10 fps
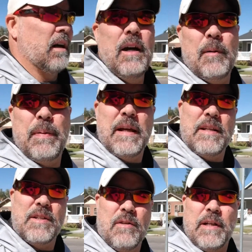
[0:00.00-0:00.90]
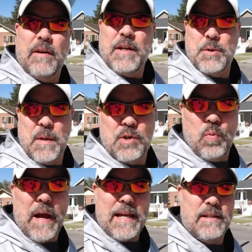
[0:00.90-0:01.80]
our opinions don't carry as much
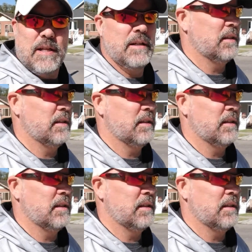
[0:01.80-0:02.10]
weight.